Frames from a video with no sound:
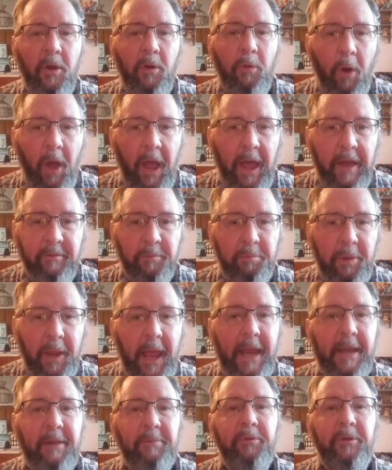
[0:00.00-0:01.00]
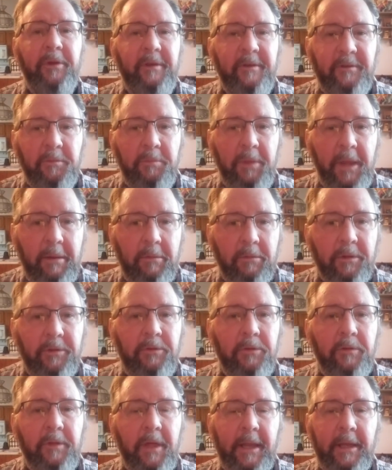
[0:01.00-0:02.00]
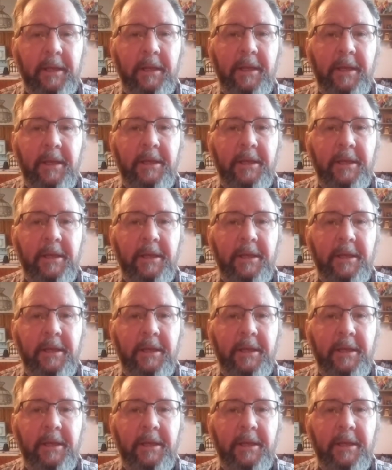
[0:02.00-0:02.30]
we'll have a plan in place to be able to do that.